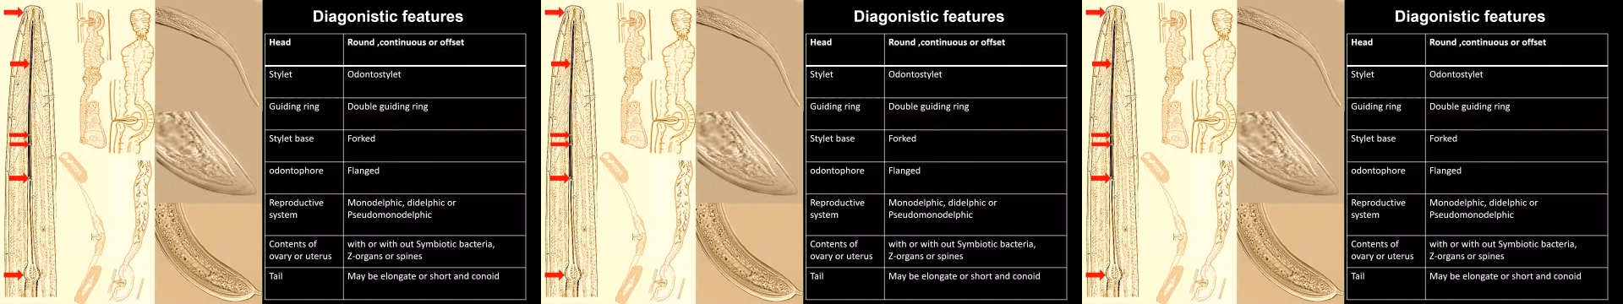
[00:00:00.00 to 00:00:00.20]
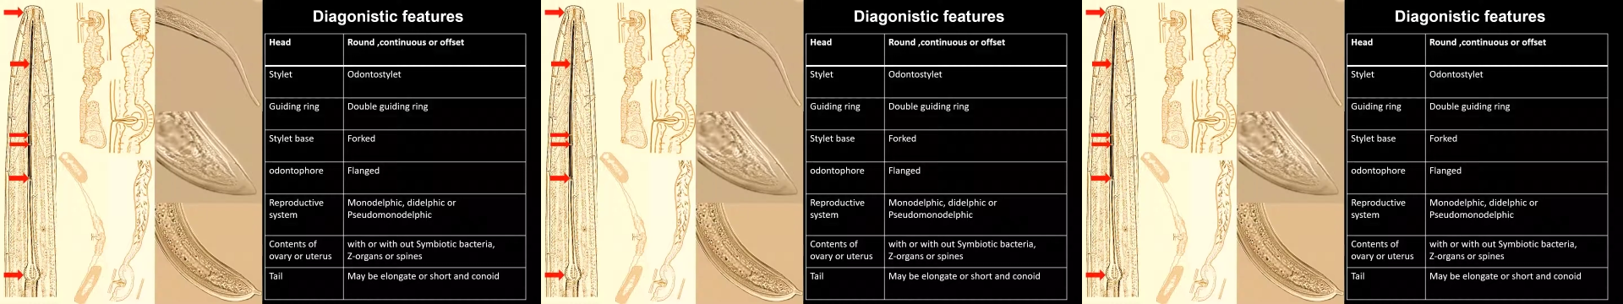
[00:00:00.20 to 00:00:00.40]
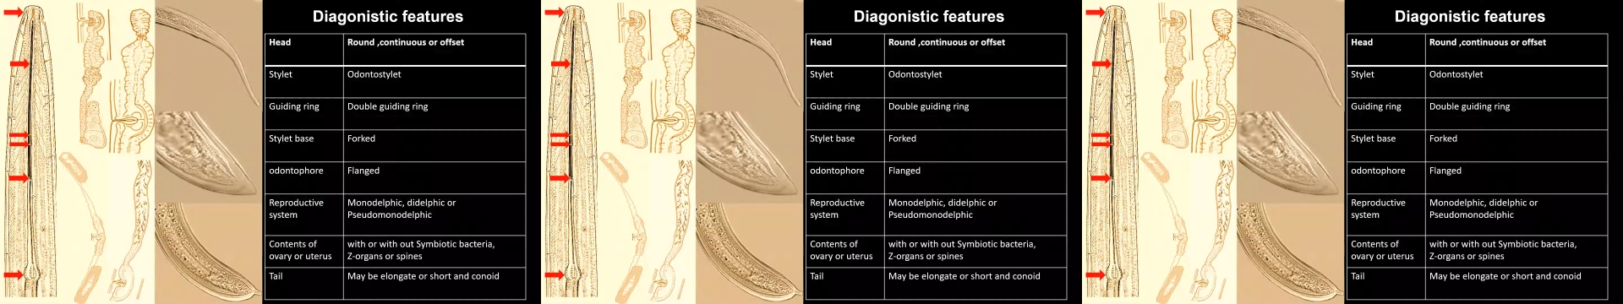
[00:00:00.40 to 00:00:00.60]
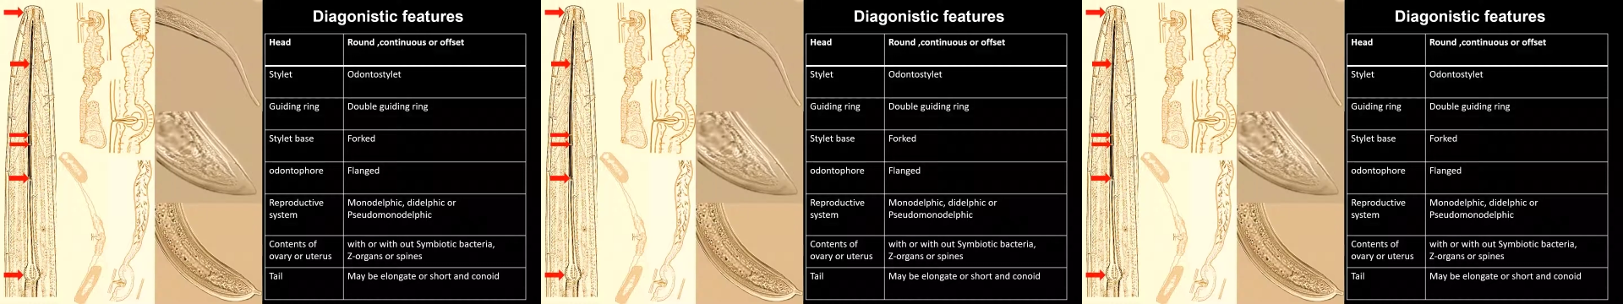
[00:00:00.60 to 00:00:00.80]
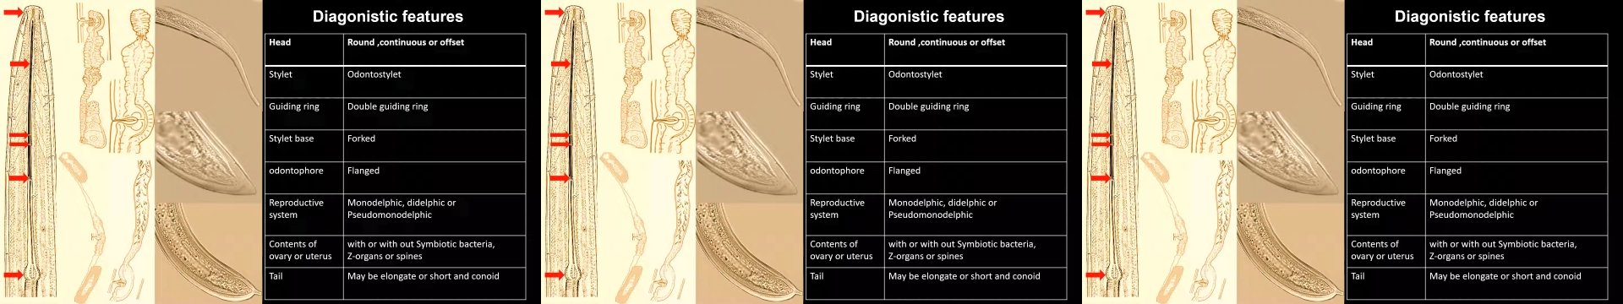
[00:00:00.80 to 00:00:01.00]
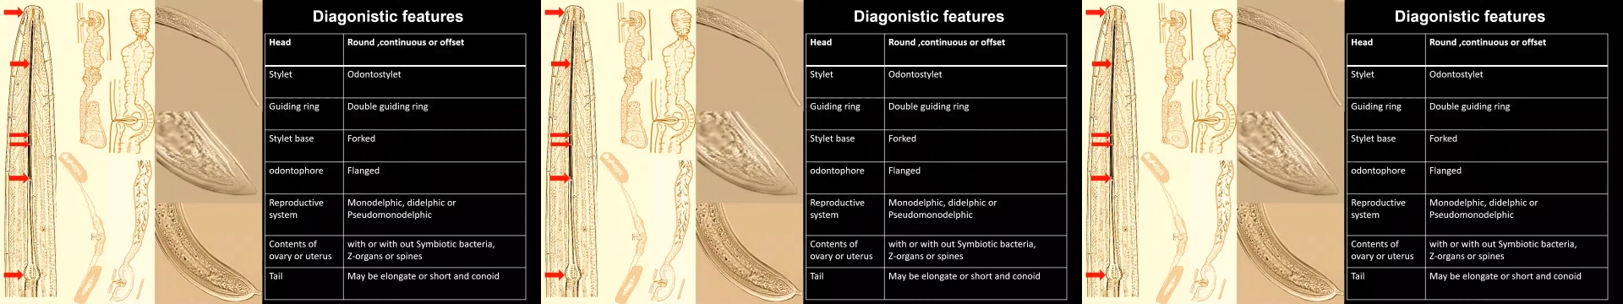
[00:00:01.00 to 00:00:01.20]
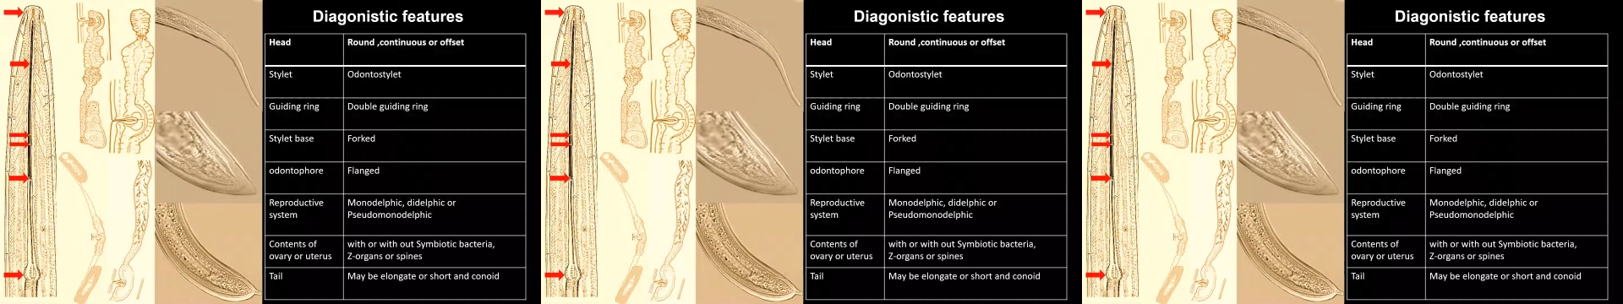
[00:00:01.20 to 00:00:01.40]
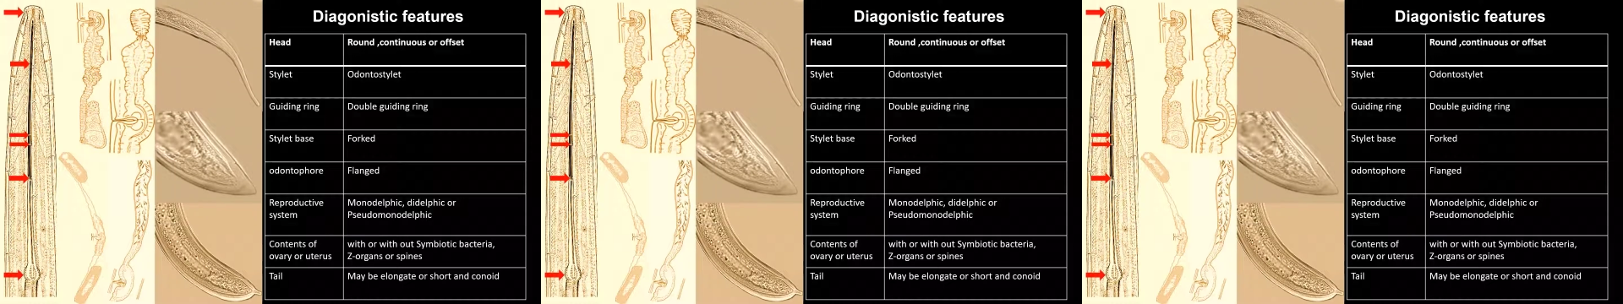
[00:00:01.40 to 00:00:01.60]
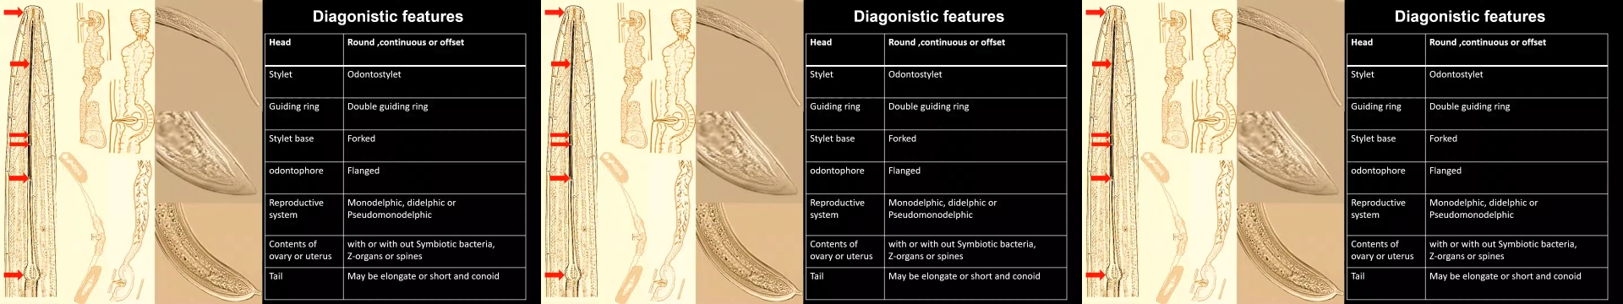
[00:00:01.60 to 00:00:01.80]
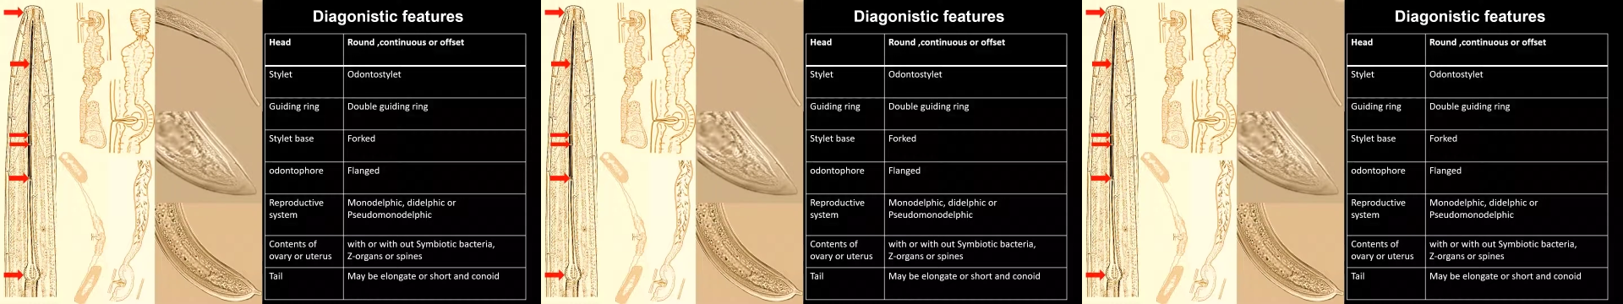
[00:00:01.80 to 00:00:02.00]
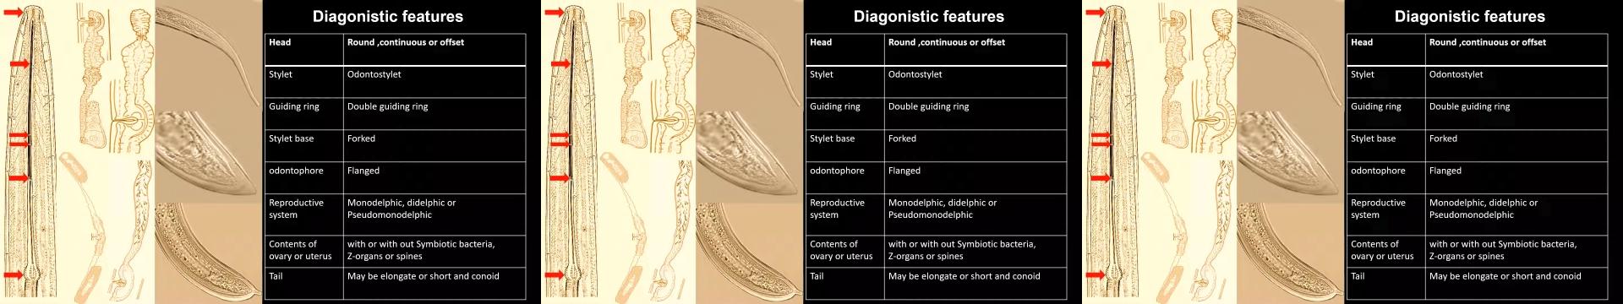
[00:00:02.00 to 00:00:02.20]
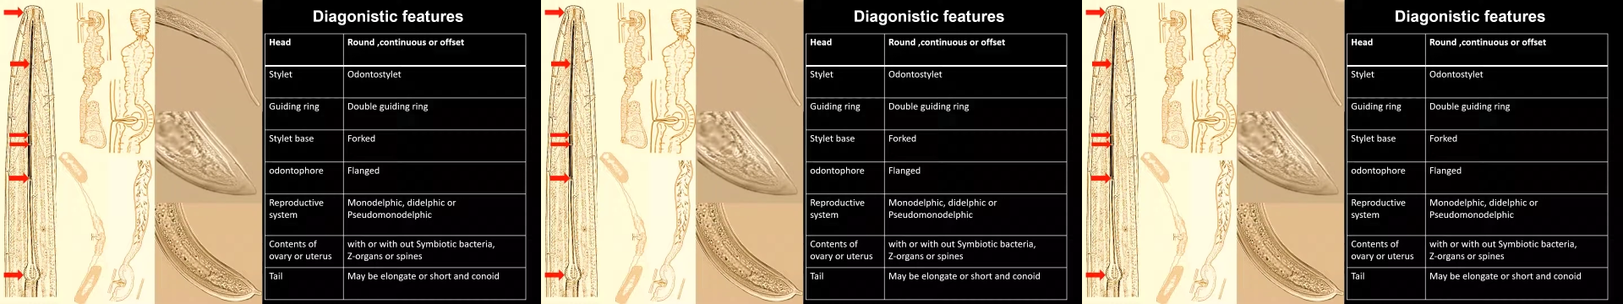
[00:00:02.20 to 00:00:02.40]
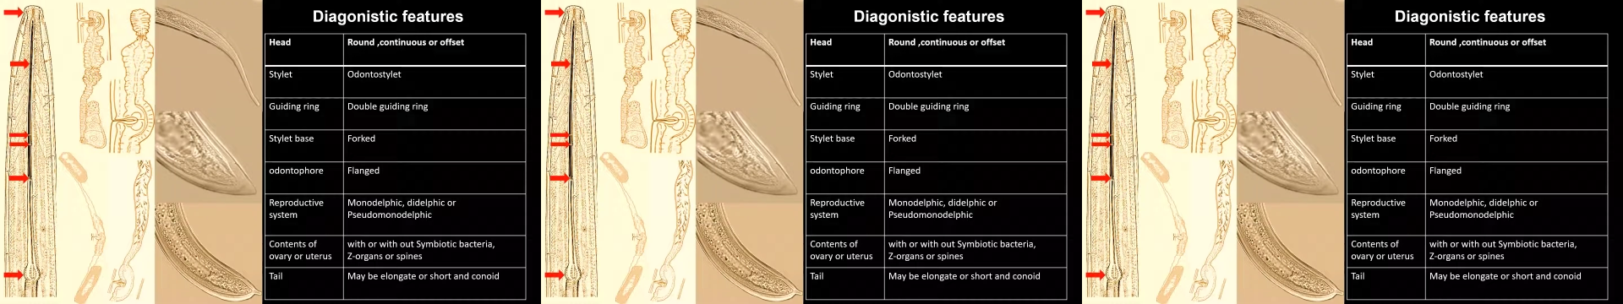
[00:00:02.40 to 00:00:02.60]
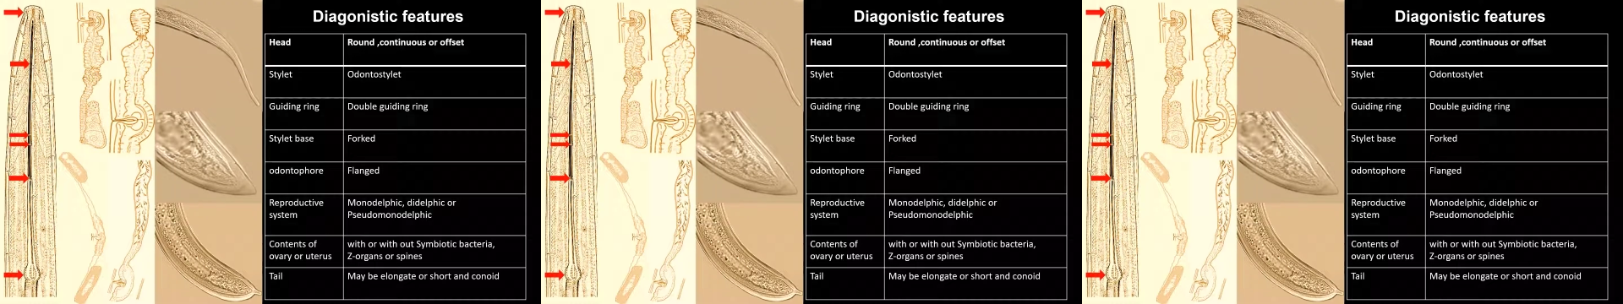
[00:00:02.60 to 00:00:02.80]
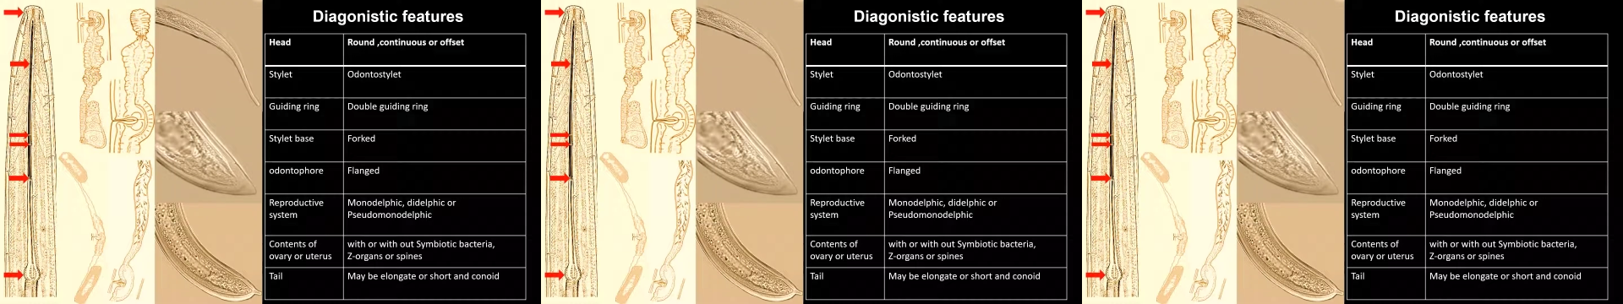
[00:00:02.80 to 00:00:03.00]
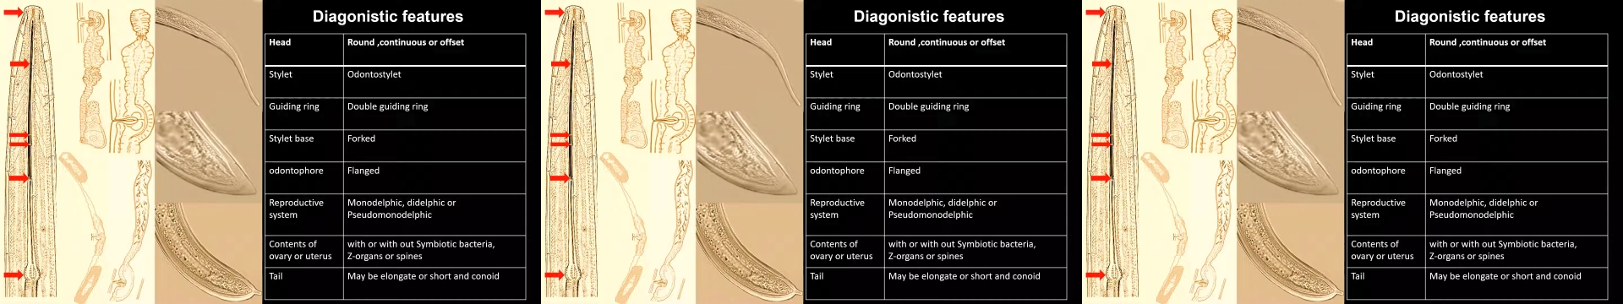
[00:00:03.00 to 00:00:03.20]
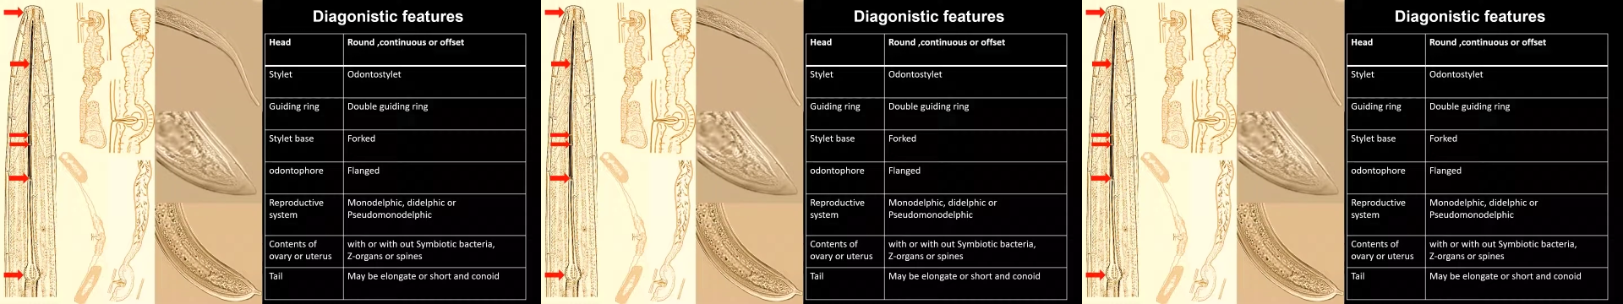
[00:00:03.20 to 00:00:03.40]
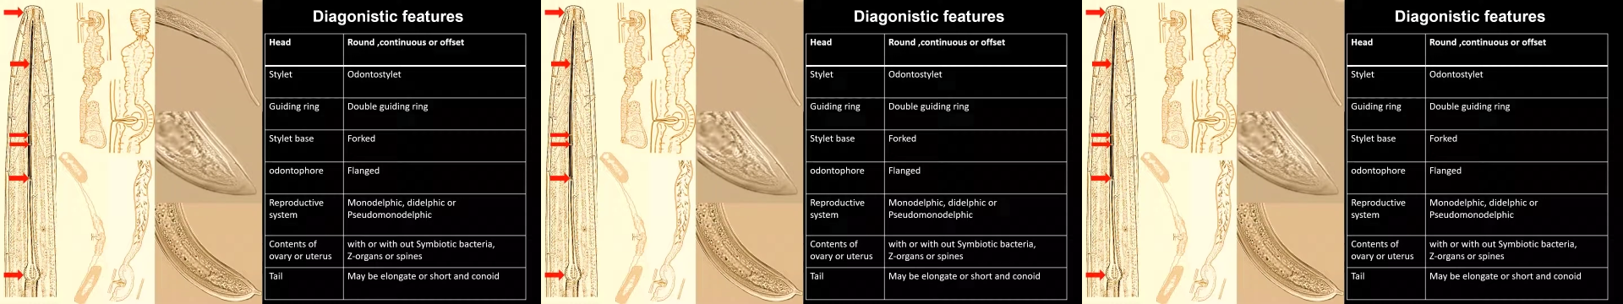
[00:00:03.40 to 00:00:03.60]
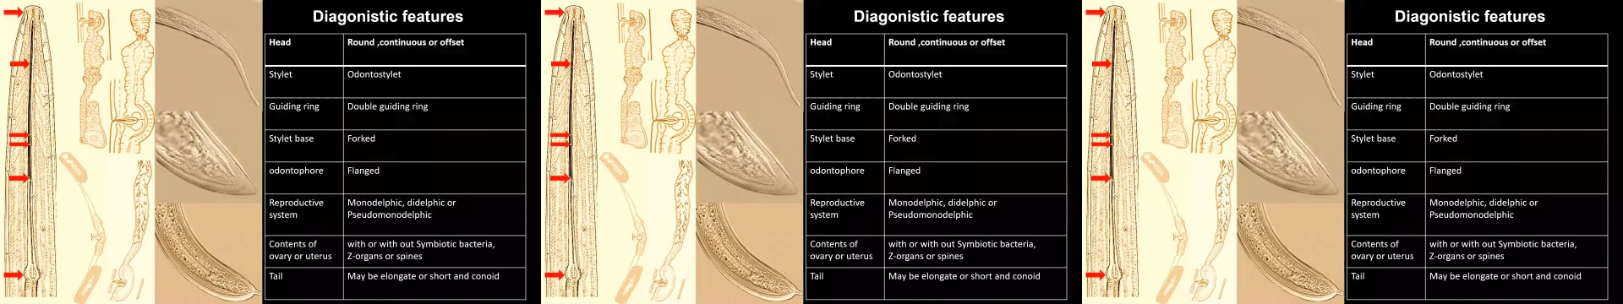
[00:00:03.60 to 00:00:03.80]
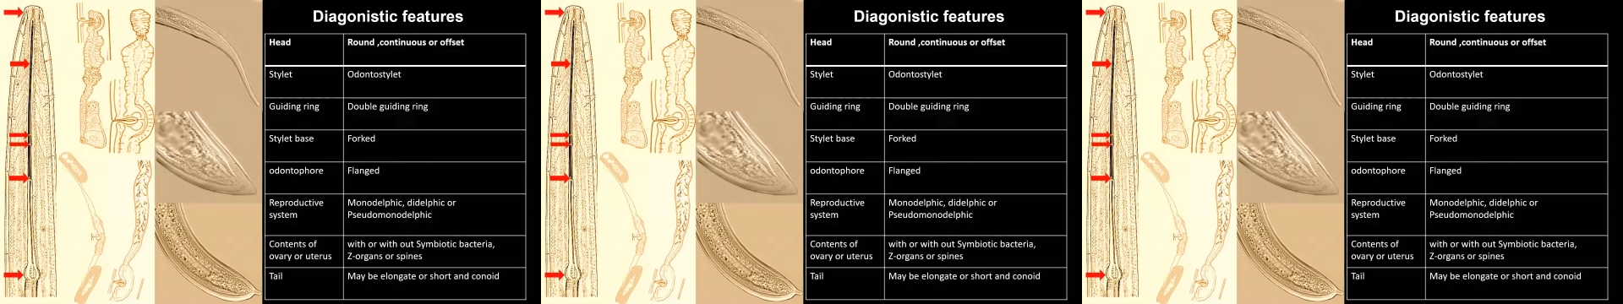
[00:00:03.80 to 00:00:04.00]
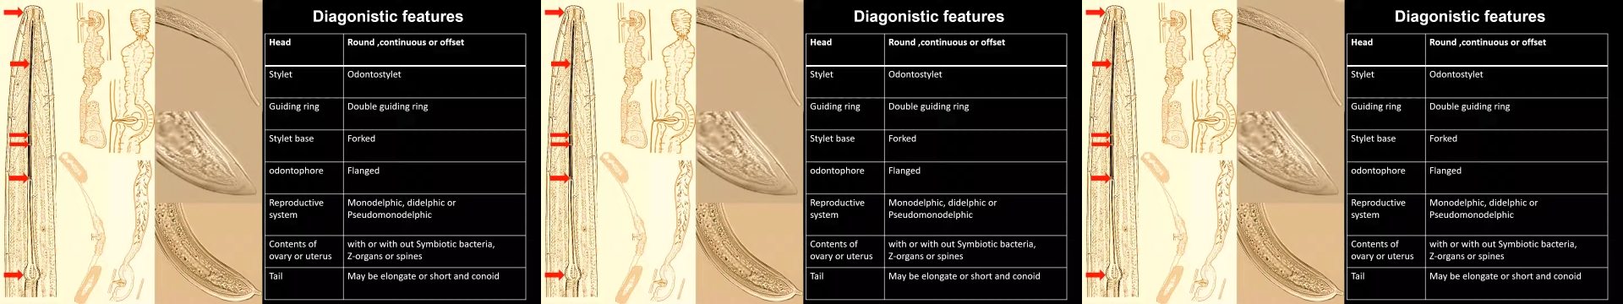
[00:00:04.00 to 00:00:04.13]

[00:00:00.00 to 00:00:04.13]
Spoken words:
Nobody's mouth can be seen.